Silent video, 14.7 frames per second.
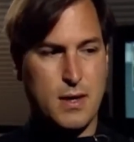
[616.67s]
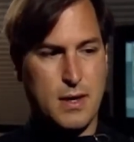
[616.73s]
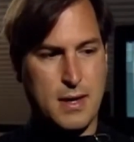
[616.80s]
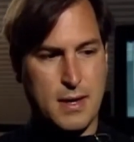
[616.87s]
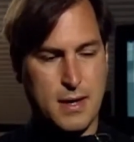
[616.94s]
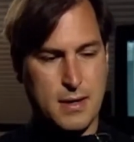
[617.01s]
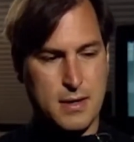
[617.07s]

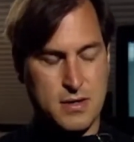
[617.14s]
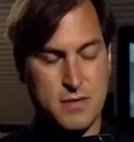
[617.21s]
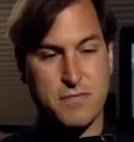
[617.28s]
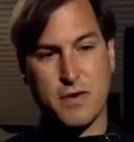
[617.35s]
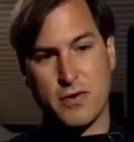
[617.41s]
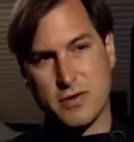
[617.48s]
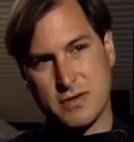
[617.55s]
And it's
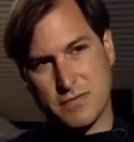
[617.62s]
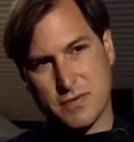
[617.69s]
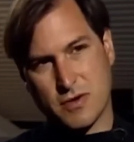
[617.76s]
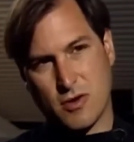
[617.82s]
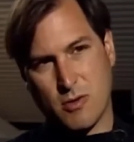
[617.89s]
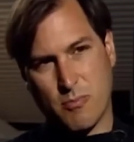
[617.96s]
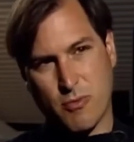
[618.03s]
a very
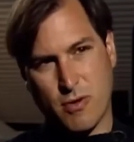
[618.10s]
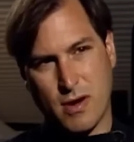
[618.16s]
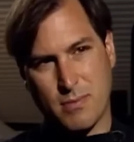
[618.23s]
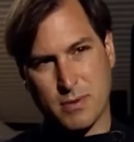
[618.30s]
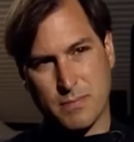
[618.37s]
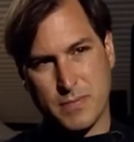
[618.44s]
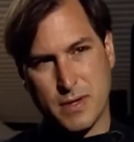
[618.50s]
difficult
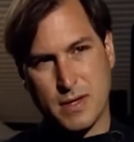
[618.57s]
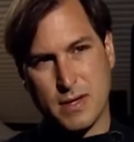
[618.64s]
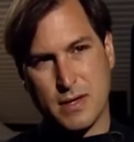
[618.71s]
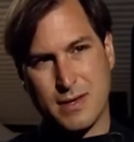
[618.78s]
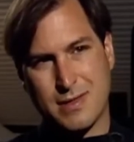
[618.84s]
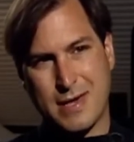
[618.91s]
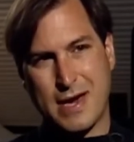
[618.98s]
problem.
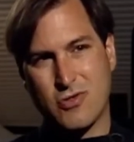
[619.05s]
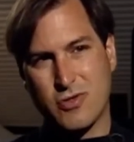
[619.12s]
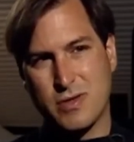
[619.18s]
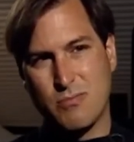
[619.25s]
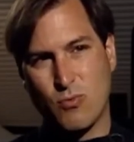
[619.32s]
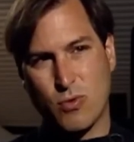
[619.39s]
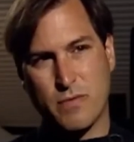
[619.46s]
It's
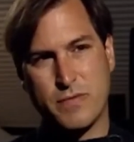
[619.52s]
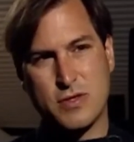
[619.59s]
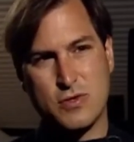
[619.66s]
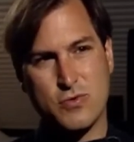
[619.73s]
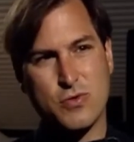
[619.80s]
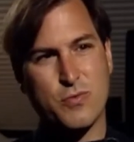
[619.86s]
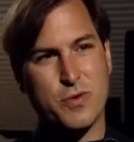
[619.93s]
actually more of a
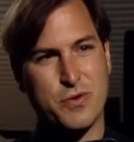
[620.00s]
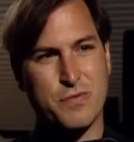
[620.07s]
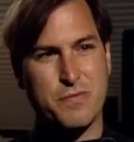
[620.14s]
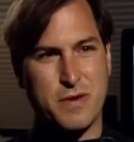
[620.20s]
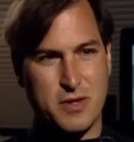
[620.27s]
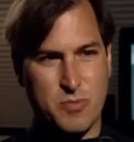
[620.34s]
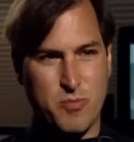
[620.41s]
user
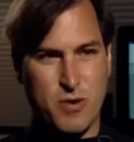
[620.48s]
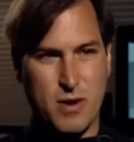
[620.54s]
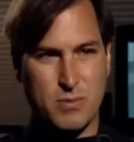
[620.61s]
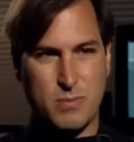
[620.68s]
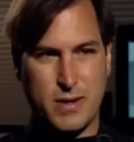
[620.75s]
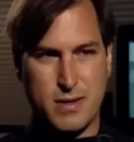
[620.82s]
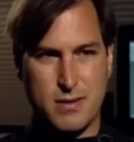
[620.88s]
interface
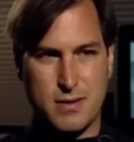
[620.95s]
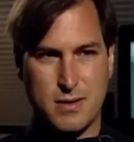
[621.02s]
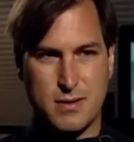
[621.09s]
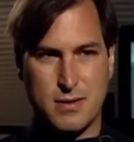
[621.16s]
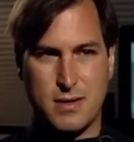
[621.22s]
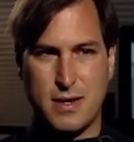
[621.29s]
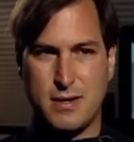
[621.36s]
problem, I
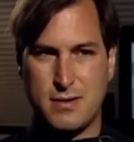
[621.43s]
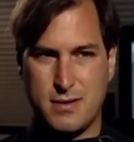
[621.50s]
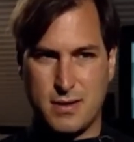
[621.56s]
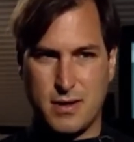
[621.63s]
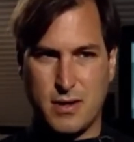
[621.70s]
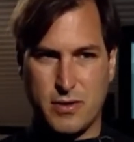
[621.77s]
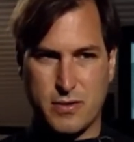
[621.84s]
think, than
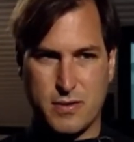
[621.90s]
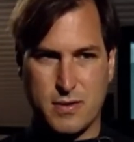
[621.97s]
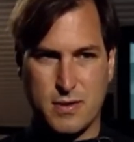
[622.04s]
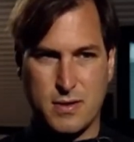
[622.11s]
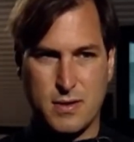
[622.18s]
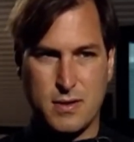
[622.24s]
anything else.